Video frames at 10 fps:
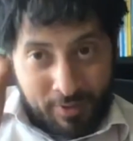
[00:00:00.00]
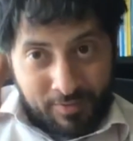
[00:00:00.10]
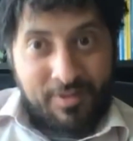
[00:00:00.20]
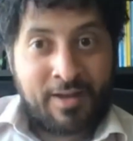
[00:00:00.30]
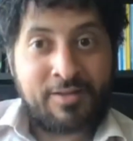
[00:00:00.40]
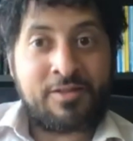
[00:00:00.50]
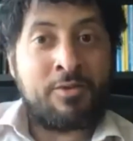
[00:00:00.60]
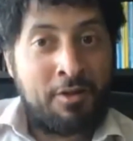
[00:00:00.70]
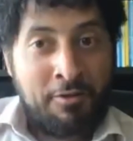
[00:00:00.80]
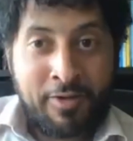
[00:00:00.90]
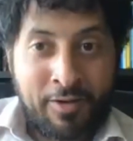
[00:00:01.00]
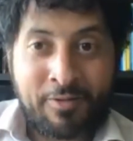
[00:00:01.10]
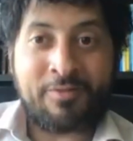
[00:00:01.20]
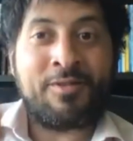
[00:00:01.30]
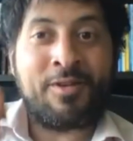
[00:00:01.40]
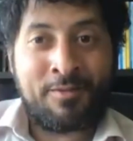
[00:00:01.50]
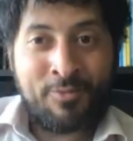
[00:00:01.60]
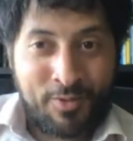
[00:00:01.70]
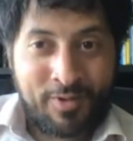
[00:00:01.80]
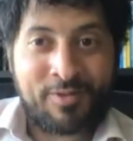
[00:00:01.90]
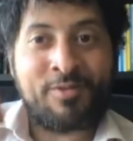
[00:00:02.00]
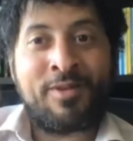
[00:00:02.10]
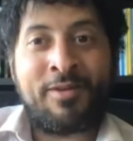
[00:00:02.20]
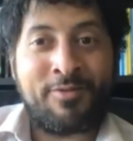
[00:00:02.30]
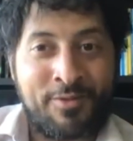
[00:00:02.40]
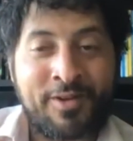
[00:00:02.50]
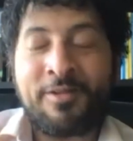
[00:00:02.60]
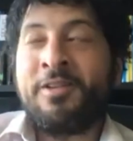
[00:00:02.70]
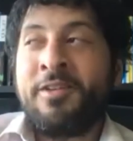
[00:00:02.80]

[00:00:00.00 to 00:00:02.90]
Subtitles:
but I see them in the elevator. Hey, good morning, good afternoon, right?